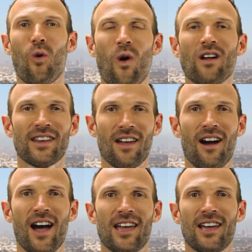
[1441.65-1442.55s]
quality
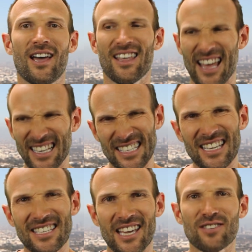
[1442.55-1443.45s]
guy, that
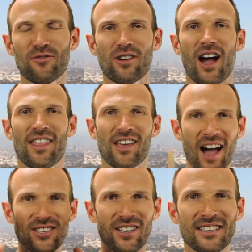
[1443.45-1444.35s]
successful guy, the
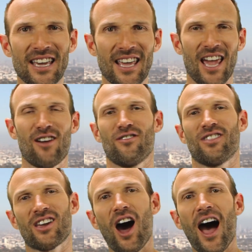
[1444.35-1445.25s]
guy who's going to take care of you,
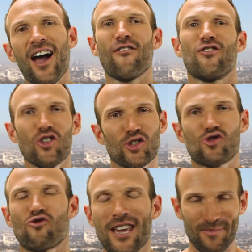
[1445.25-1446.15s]
the guy of your
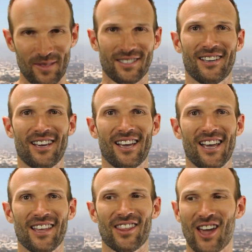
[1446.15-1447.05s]
dreams,
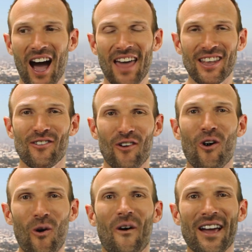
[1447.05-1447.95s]
the guy that you
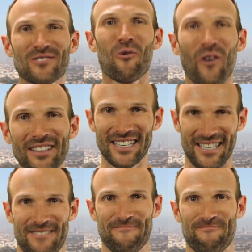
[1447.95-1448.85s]
always
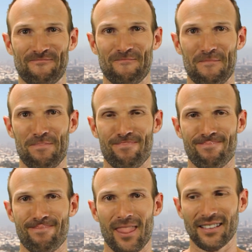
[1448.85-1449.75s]
wanted,
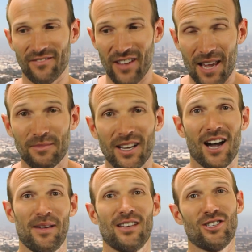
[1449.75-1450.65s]
for him to
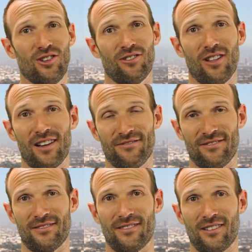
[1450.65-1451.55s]
come into your life.
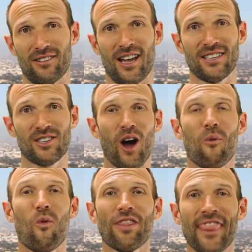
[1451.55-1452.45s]
Okay, so
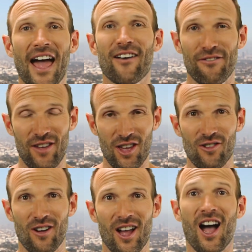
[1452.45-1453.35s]
I want that for
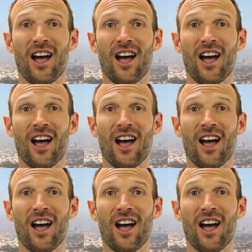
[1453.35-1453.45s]
you.